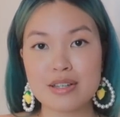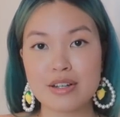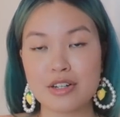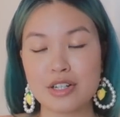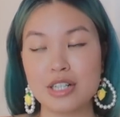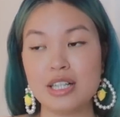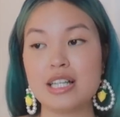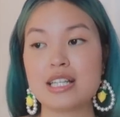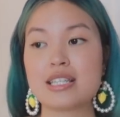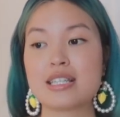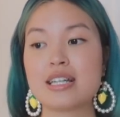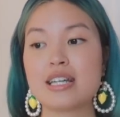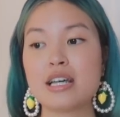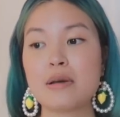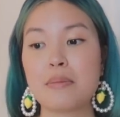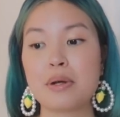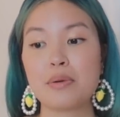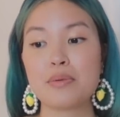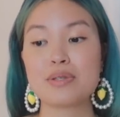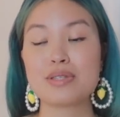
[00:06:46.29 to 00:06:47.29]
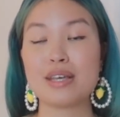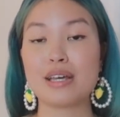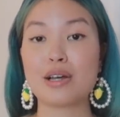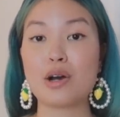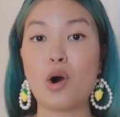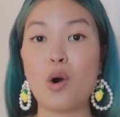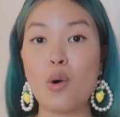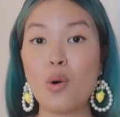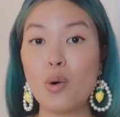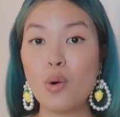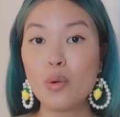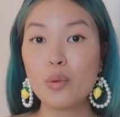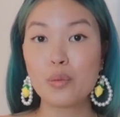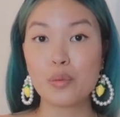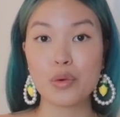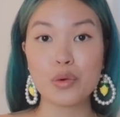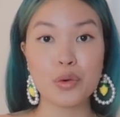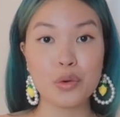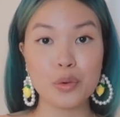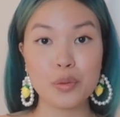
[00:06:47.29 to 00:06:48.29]
on her listing, but it was like a whole
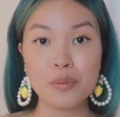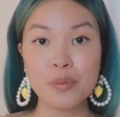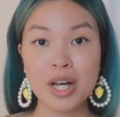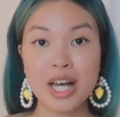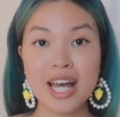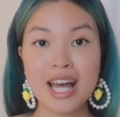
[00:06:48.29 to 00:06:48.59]
room